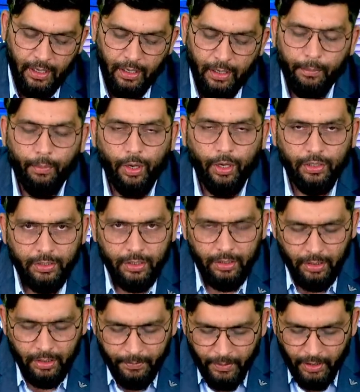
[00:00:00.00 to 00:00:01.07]

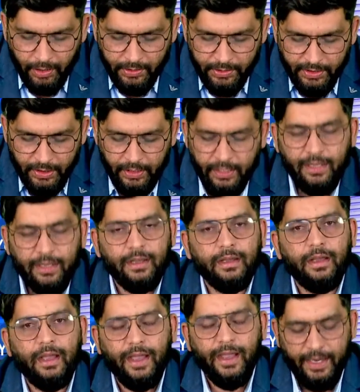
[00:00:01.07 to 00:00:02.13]
molecular biology
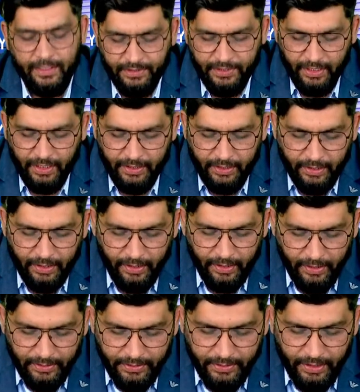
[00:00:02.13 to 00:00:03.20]
and genetic
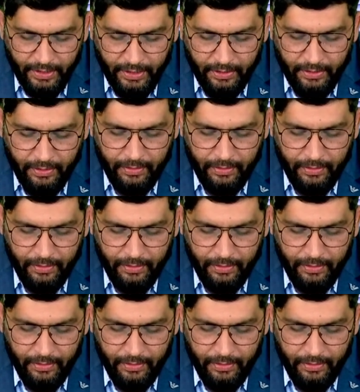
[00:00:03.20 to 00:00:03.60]
engineering,